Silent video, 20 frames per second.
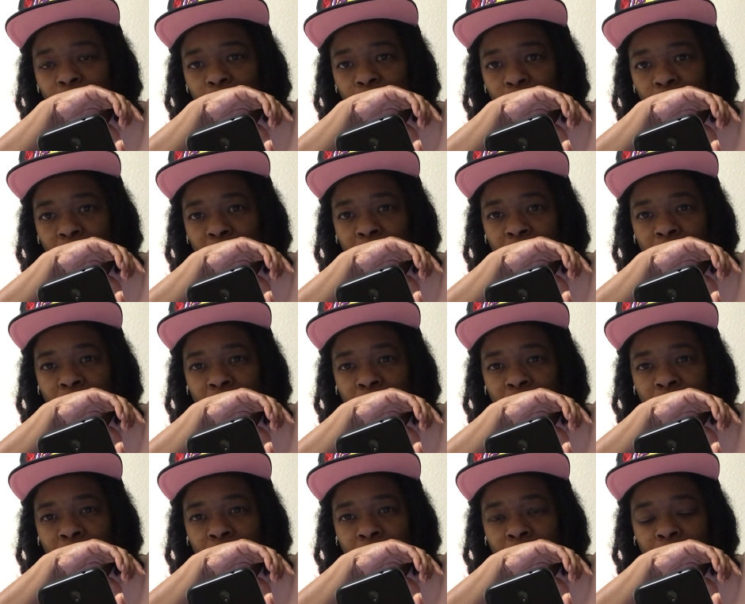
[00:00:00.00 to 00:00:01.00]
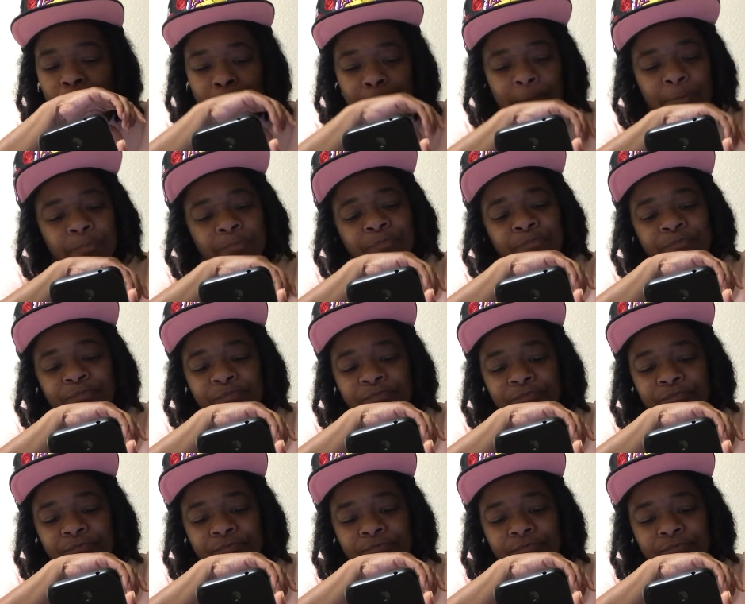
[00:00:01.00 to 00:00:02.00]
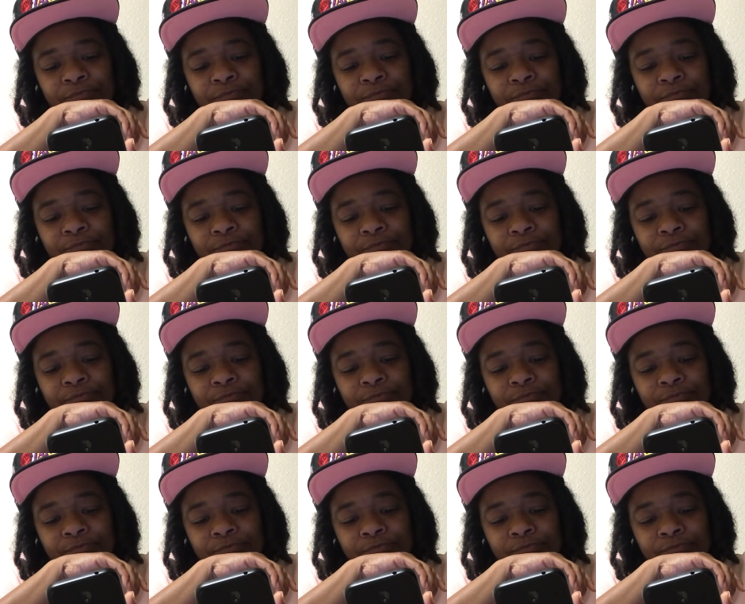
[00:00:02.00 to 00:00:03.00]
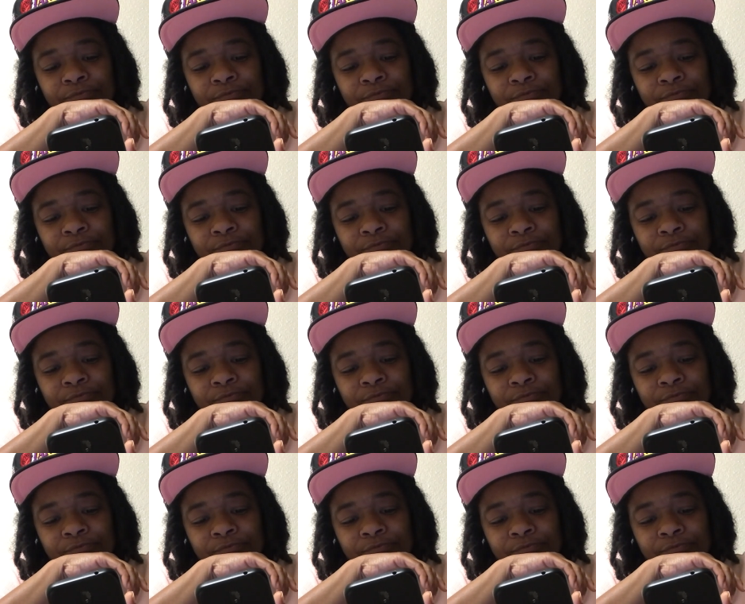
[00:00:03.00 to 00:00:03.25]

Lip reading: (silence)